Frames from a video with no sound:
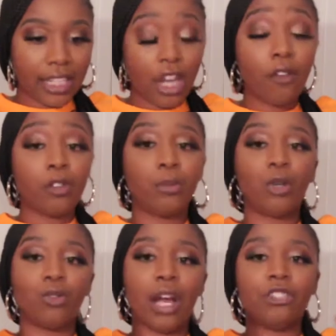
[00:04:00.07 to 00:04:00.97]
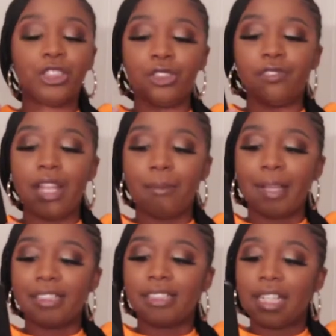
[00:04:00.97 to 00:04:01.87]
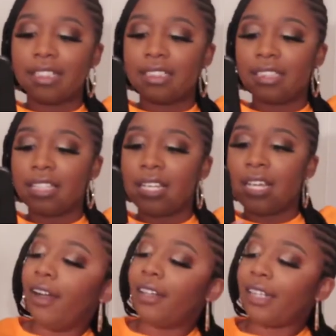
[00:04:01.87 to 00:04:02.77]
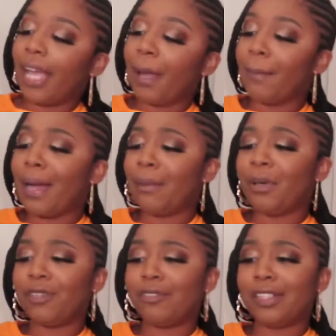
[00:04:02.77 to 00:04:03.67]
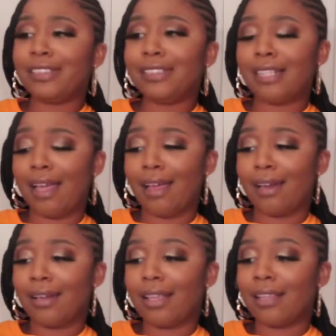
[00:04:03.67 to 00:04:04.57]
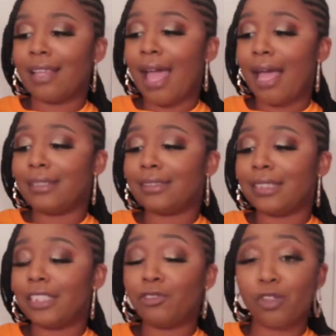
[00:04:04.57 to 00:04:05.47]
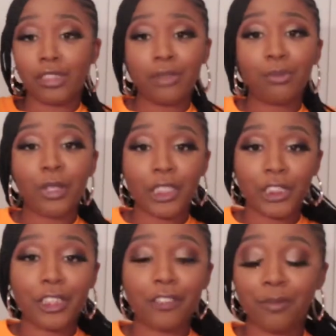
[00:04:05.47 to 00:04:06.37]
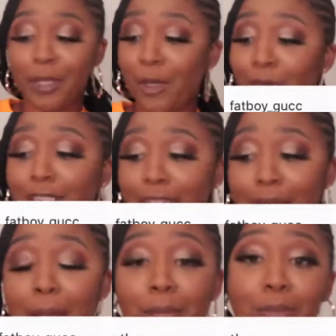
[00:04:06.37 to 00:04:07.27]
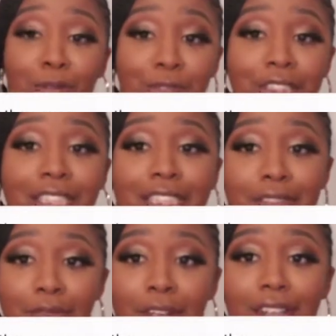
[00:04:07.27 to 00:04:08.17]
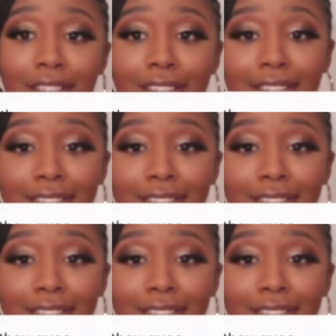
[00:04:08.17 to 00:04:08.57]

comfortable around you, if that makes sense. Okay, my boyfriend said that his first impression of me was that I'm bougie as fuck.